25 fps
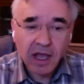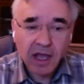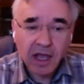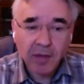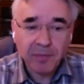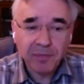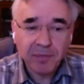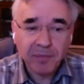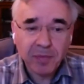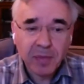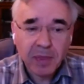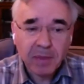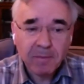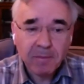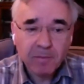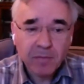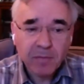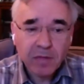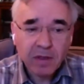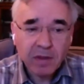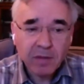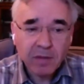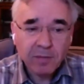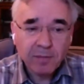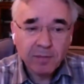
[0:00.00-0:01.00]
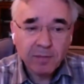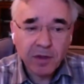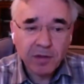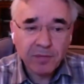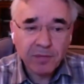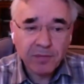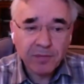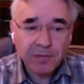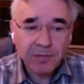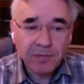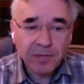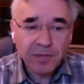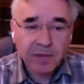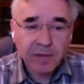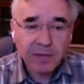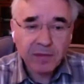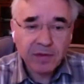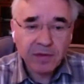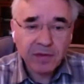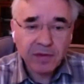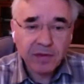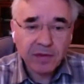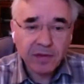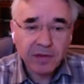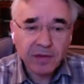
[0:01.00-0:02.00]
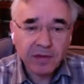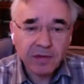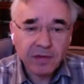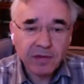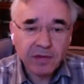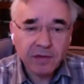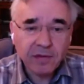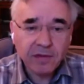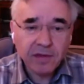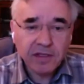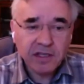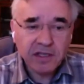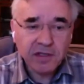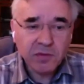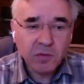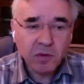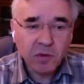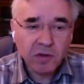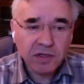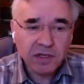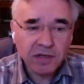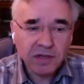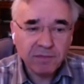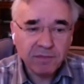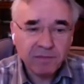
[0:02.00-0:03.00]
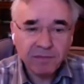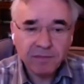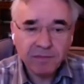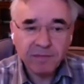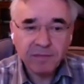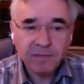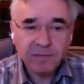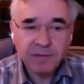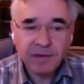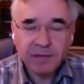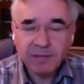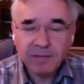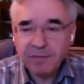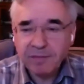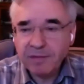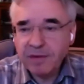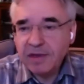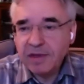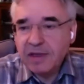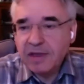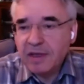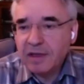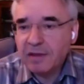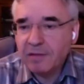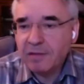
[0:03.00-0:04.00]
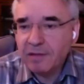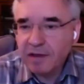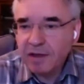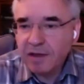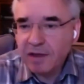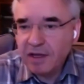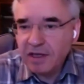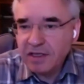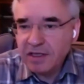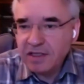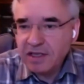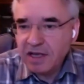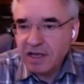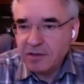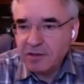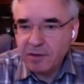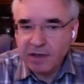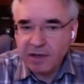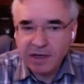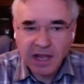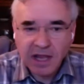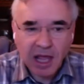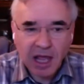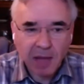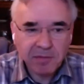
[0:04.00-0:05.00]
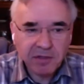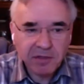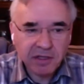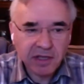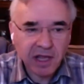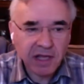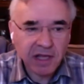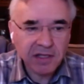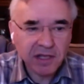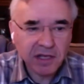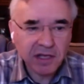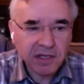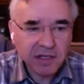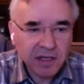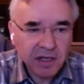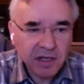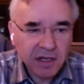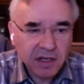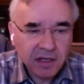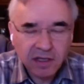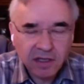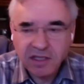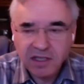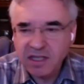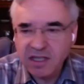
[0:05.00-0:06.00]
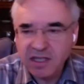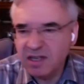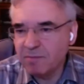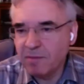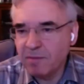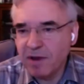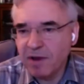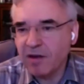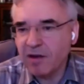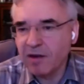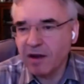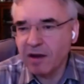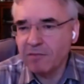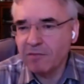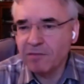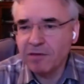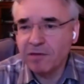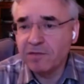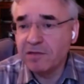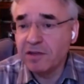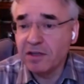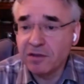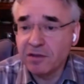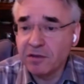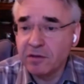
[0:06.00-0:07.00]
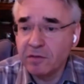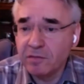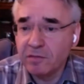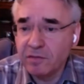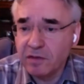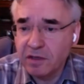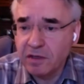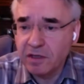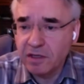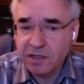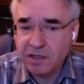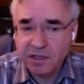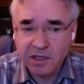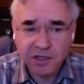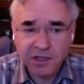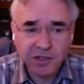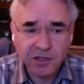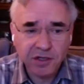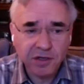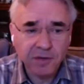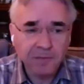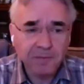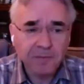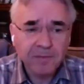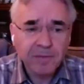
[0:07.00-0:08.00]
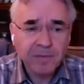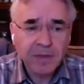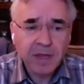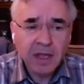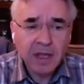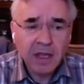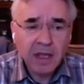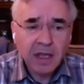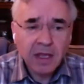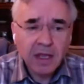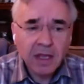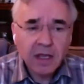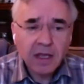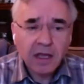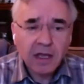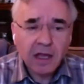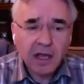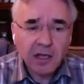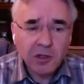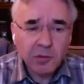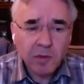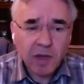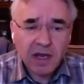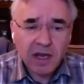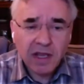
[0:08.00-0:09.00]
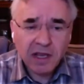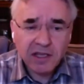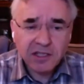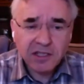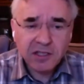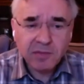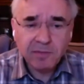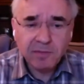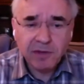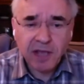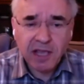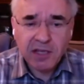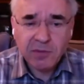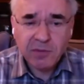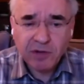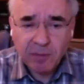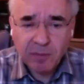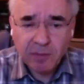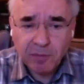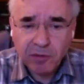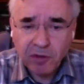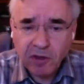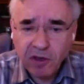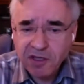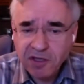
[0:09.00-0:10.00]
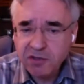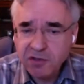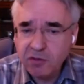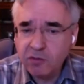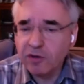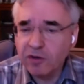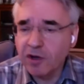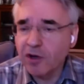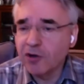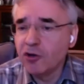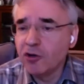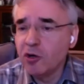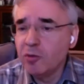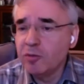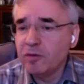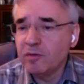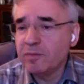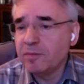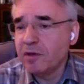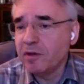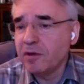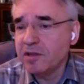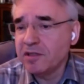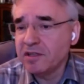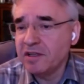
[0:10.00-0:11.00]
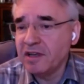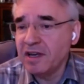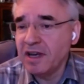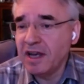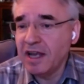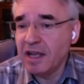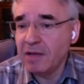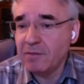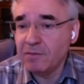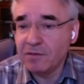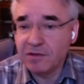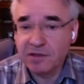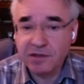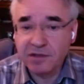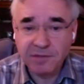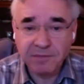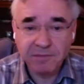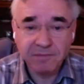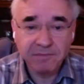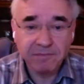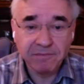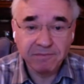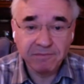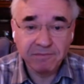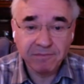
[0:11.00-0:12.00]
But this is what he said to encapsulate it. This is in paragraph 52 of the decision. A dwelling is the place where a person or a group of persons lives.